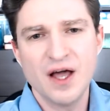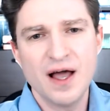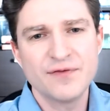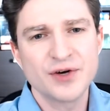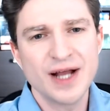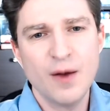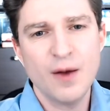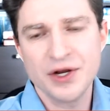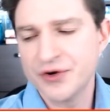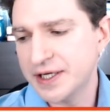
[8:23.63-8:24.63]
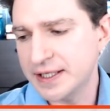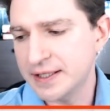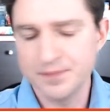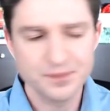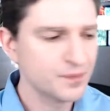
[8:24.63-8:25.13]
I forgot one
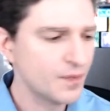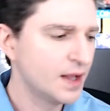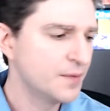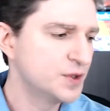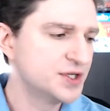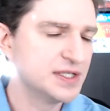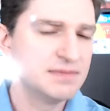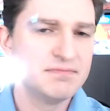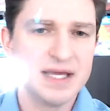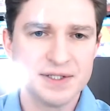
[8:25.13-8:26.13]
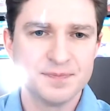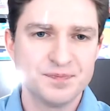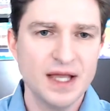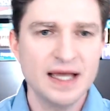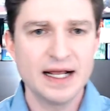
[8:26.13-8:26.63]
ingredient, which is mint.
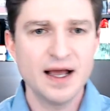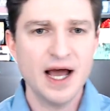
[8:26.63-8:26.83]
And I kind of